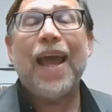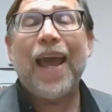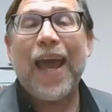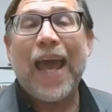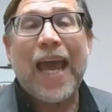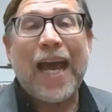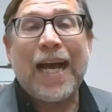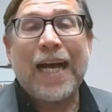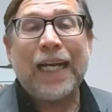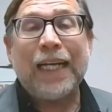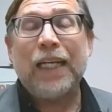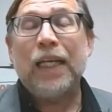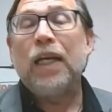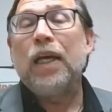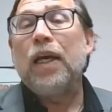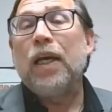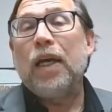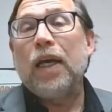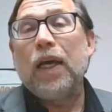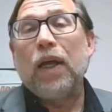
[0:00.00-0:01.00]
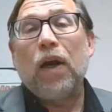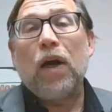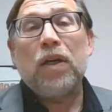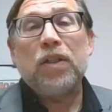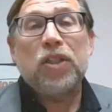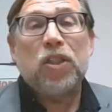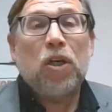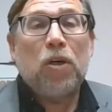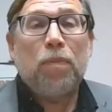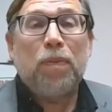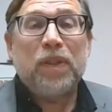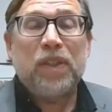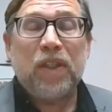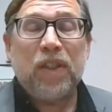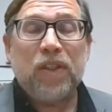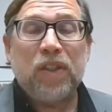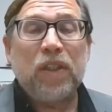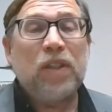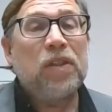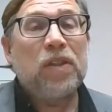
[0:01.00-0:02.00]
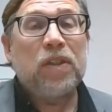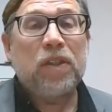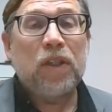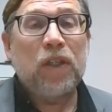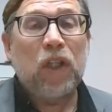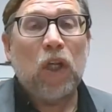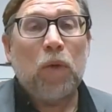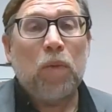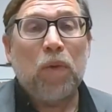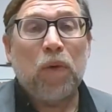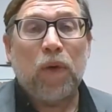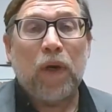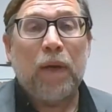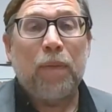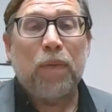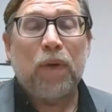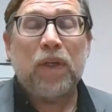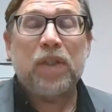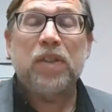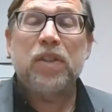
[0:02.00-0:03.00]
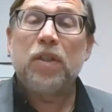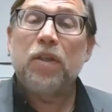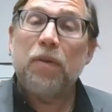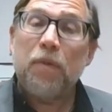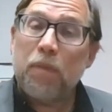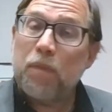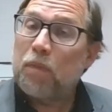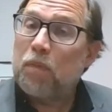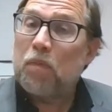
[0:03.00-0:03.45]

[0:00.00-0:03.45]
And it also positions Global Green Books to